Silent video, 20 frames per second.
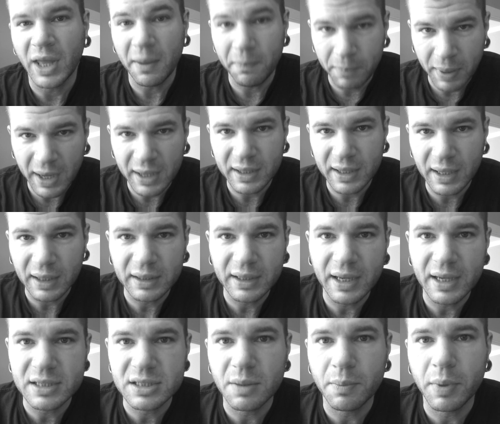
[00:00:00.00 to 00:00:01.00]
they paid Nick
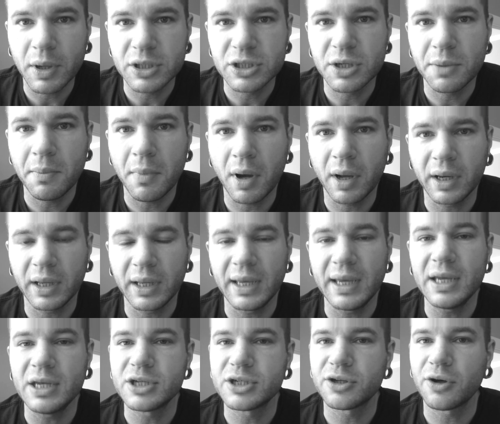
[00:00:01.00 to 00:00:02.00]
Diaz a bunch of money.
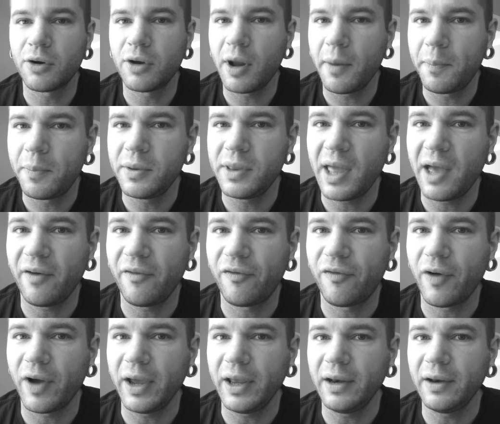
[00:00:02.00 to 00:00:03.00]
He showed up in that
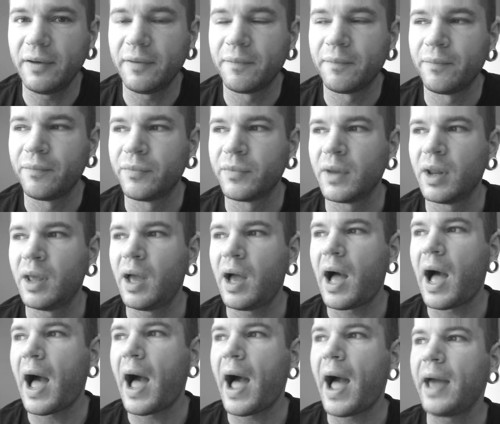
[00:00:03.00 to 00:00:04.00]
fight.
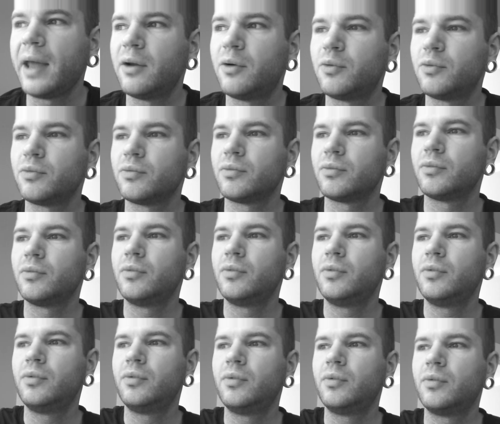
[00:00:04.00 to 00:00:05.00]
I don't,
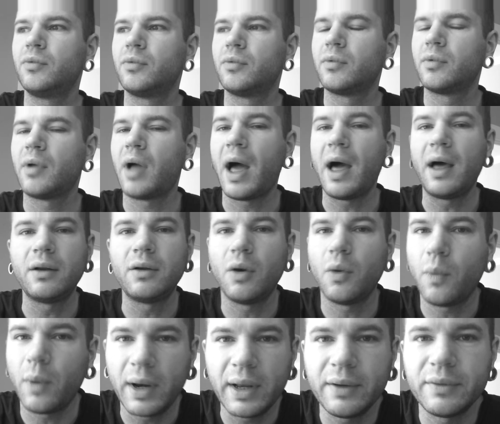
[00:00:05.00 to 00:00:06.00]
I don't know
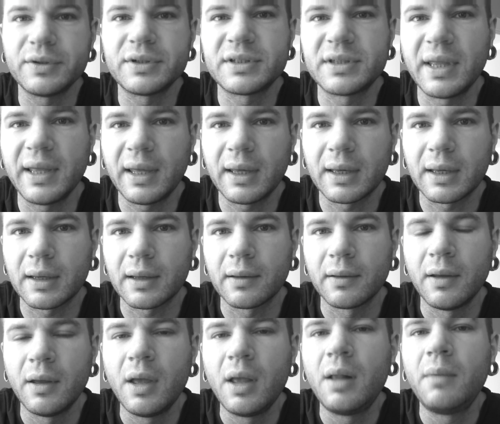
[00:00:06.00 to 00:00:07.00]
what he was thinking
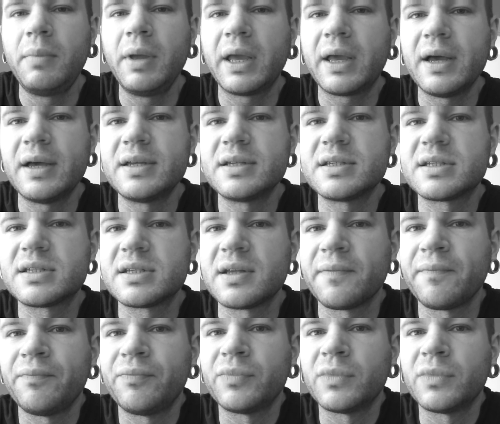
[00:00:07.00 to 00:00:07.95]
because